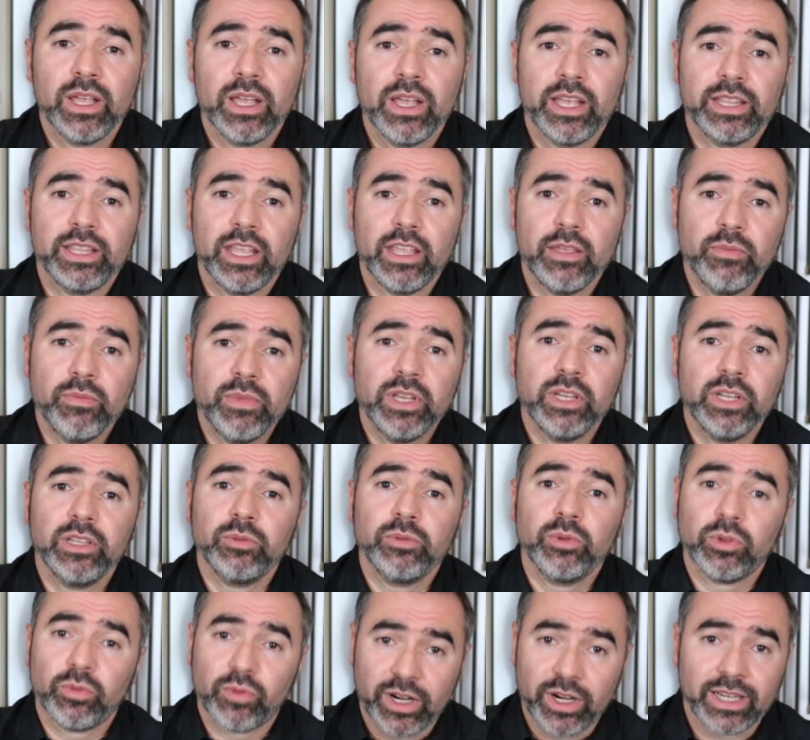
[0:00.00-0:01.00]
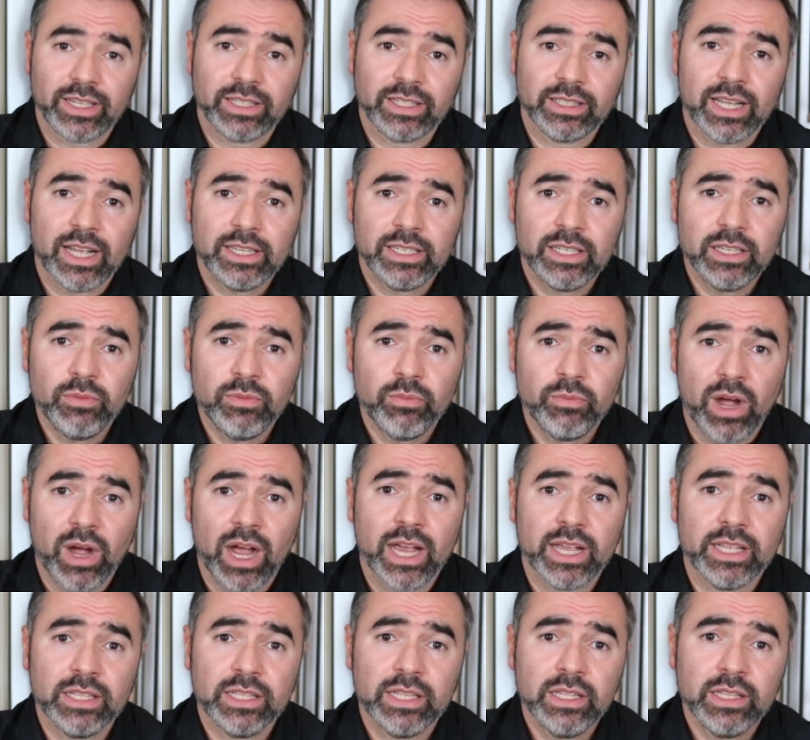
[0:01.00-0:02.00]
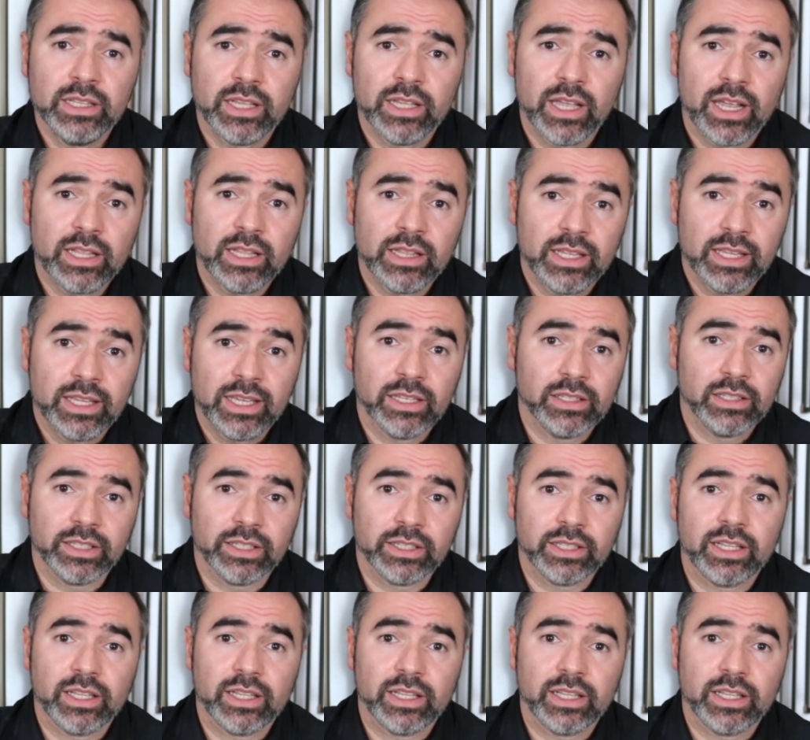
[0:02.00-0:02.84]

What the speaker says: they immediately will recognize it, bind it, and kill it.